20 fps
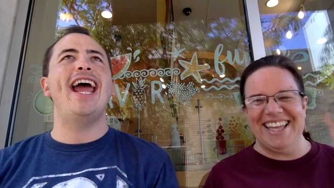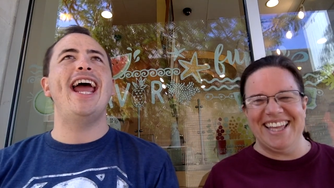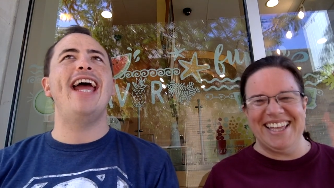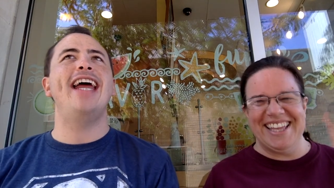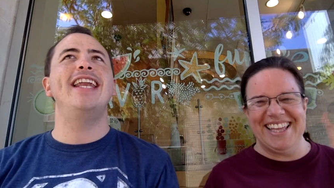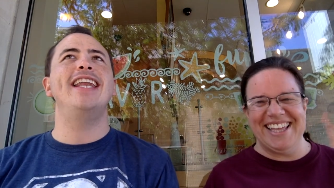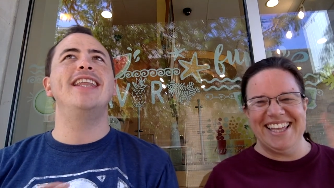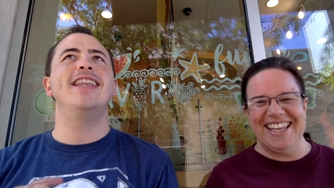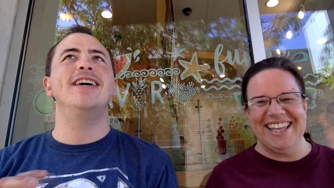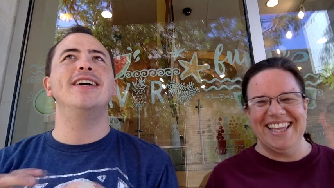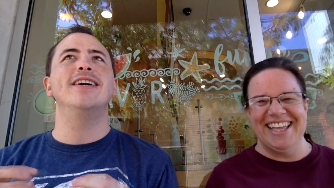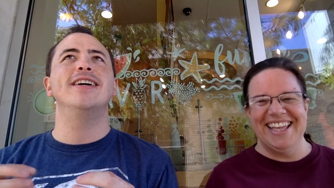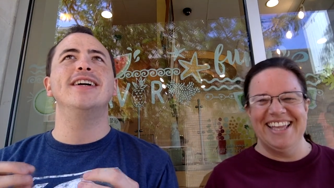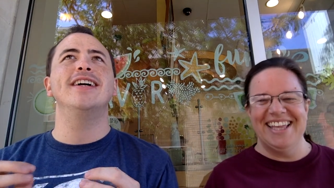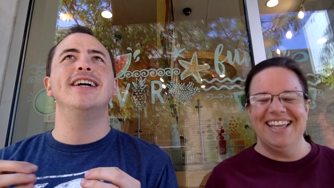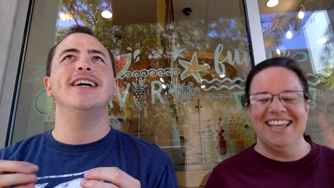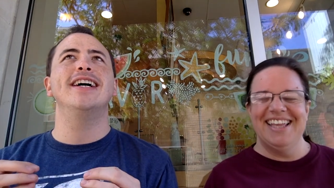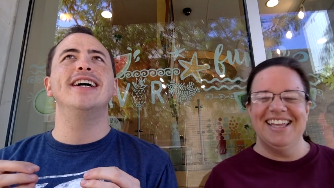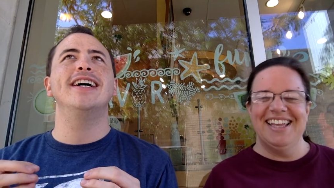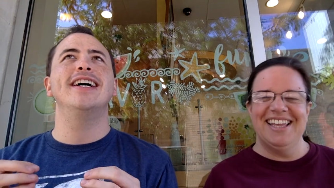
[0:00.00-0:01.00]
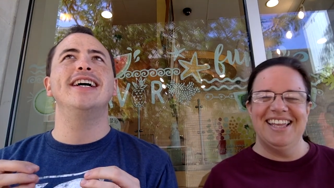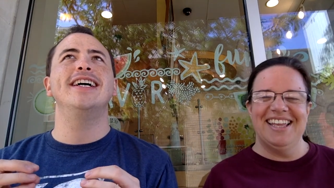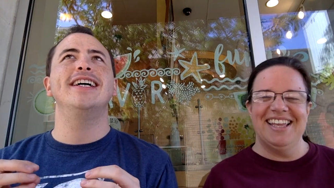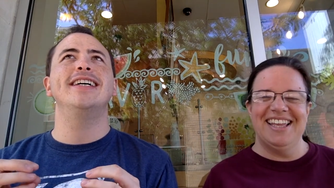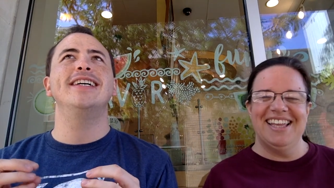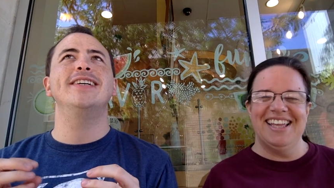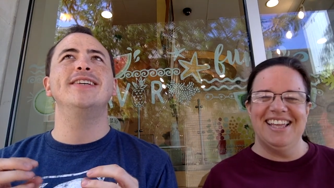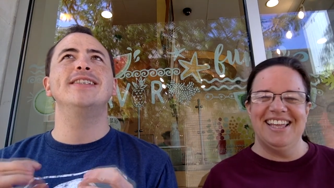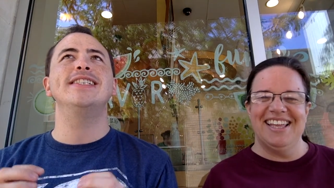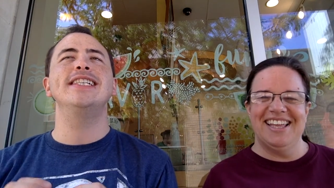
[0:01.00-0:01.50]
Speaker 1: and they're
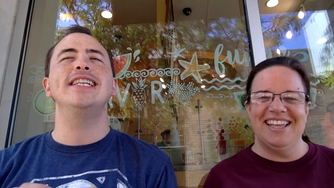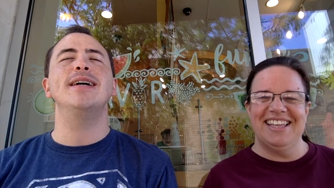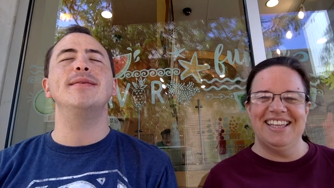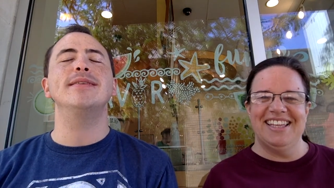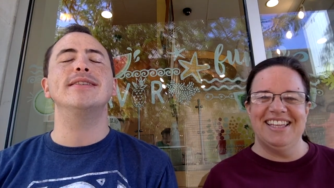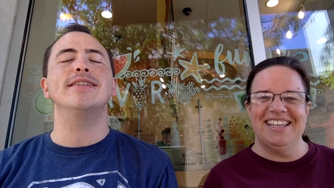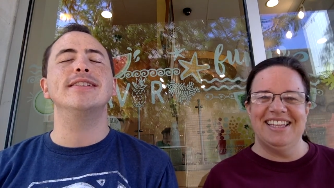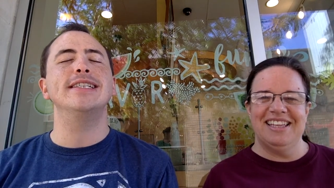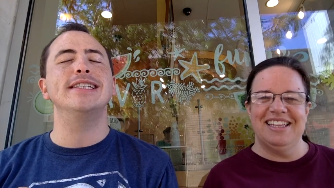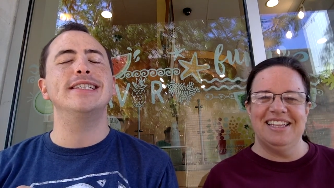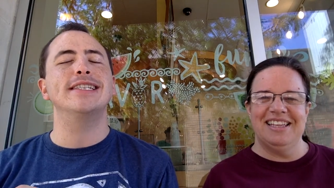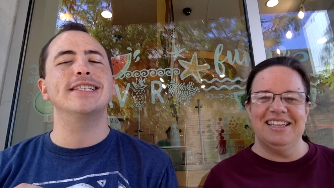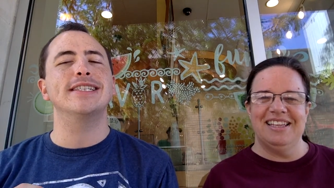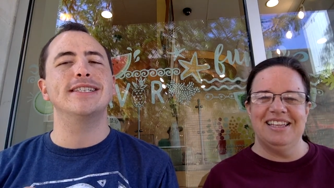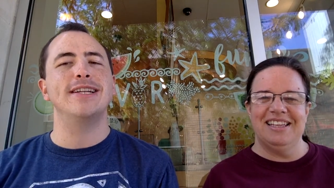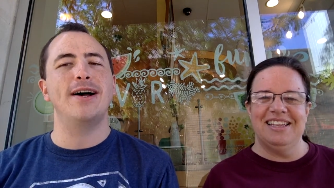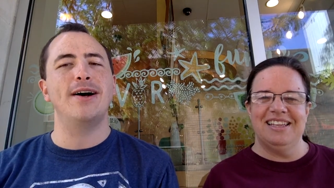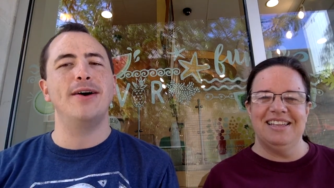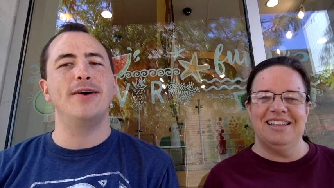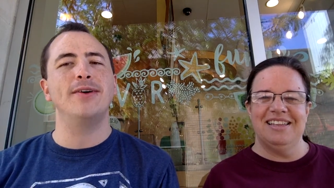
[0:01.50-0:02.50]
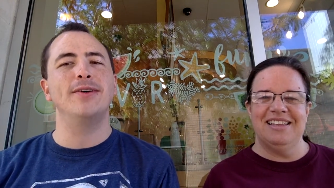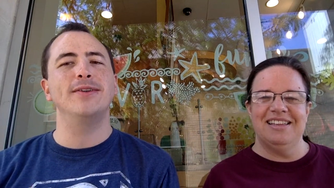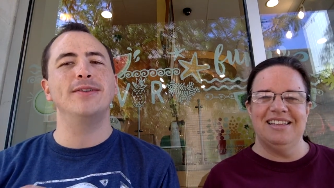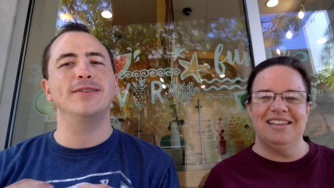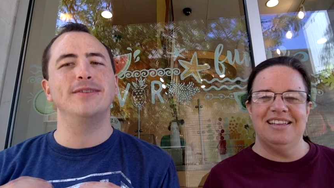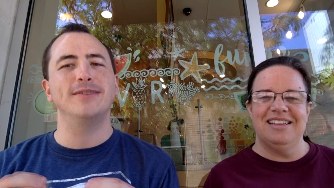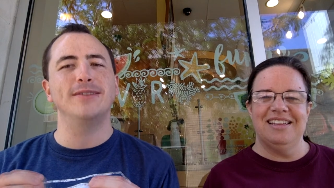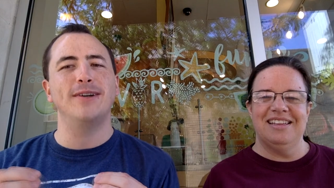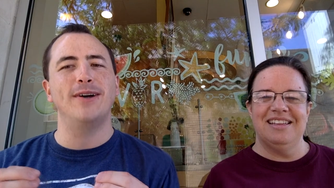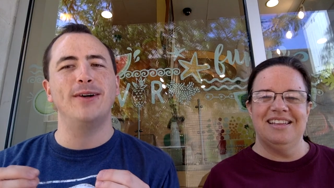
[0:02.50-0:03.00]
Christine Ebersole sings a song
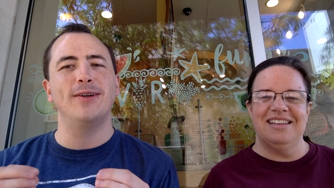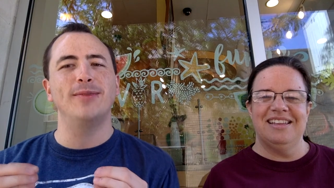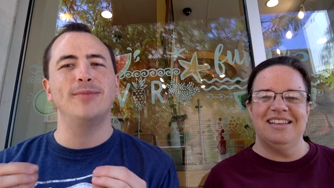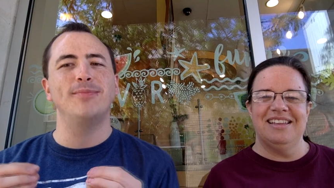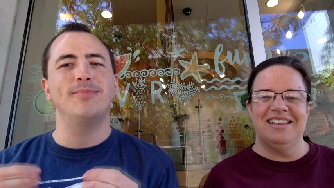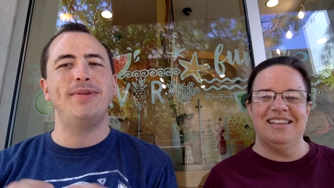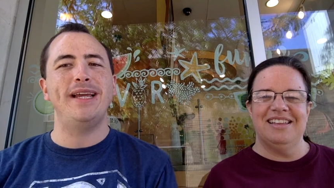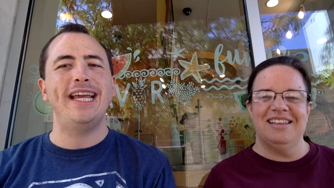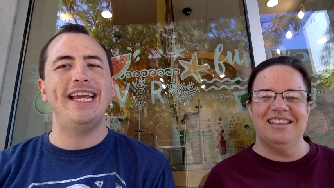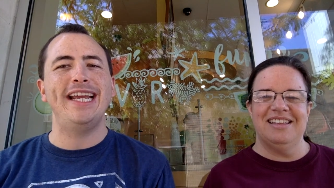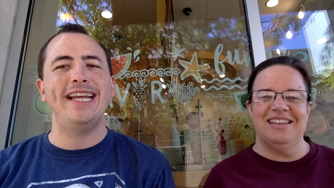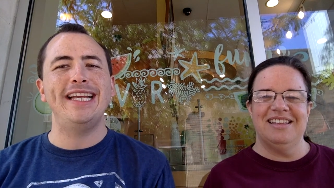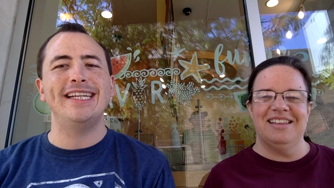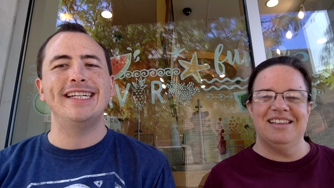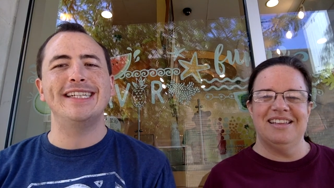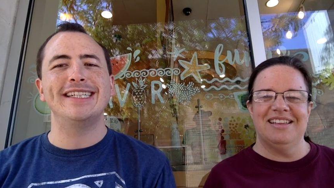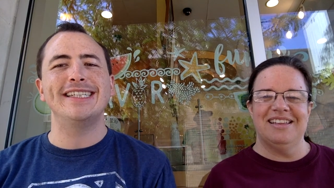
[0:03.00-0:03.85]
called Pink.